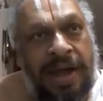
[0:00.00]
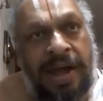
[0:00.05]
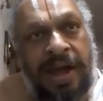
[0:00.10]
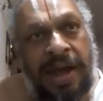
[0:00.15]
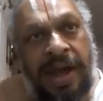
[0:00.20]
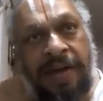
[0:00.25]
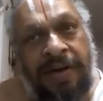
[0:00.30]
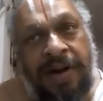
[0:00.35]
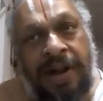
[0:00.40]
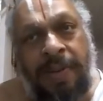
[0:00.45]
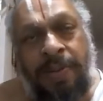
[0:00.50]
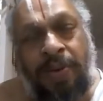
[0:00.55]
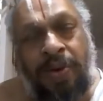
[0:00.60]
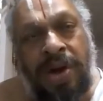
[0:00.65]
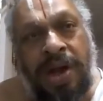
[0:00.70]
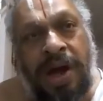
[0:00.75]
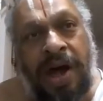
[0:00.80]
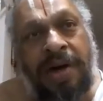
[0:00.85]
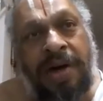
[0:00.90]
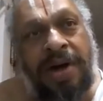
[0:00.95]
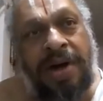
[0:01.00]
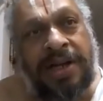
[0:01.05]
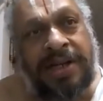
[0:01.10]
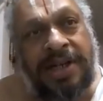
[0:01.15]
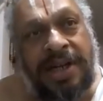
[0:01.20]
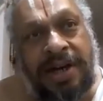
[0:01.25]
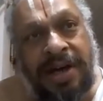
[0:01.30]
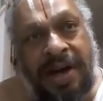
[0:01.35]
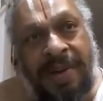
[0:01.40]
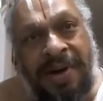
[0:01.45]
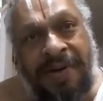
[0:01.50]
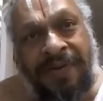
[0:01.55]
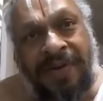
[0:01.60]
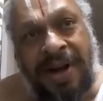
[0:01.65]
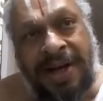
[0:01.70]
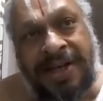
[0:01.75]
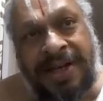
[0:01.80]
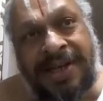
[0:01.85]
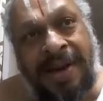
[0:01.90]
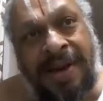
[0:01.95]
Even the Punya Vachana Krama, for
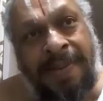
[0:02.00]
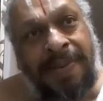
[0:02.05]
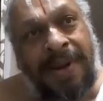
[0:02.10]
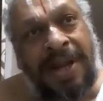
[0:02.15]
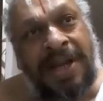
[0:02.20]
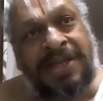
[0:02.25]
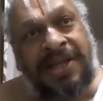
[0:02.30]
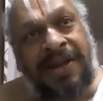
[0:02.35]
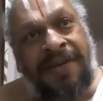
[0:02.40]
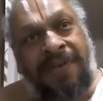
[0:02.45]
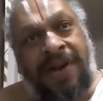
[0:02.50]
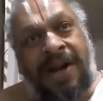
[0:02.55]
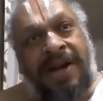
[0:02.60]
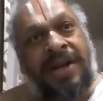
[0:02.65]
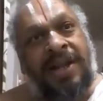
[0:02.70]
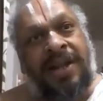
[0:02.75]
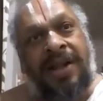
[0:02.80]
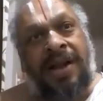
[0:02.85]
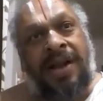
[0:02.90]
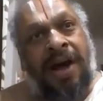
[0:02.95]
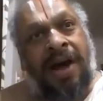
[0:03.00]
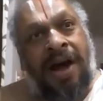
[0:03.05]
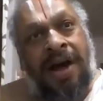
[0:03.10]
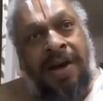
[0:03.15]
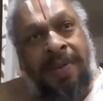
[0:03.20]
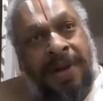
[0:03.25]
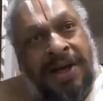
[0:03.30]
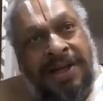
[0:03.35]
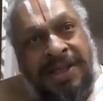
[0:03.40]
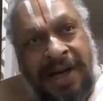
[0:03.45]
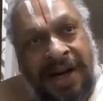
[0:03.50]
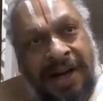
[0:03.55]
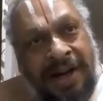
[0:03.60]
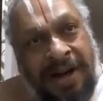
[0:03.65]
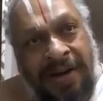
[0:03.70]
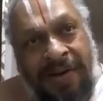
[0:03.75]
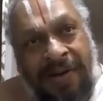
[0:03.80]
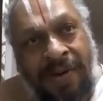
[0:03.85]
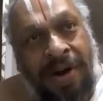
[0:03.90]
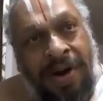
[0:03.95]
example, is different in the Agamas and
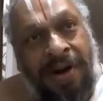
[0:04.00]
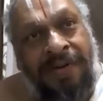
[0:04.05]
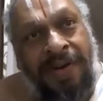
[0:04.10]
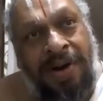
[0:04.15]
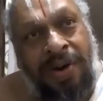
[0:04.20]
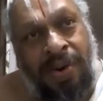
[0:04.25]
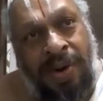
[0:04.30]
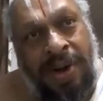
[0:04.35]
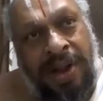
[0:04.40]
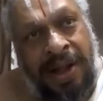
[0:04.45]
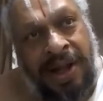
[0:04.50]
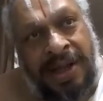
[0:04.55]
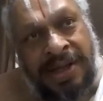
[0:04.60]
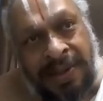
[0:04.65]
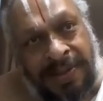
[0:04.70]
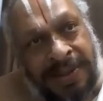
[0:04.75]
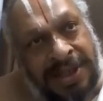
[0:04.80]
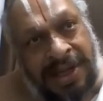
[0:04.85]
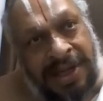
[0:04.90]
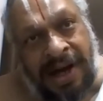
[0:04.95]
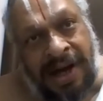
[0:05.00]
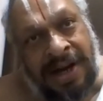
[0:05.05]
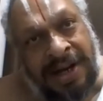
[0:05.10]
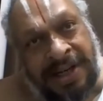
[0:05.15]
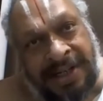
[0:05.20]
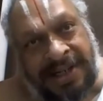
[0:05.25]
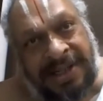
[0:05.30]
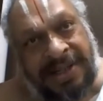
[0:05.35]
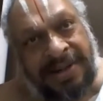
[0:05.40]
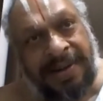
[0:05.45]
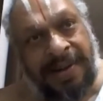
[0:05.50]
what we do in the Samskaras.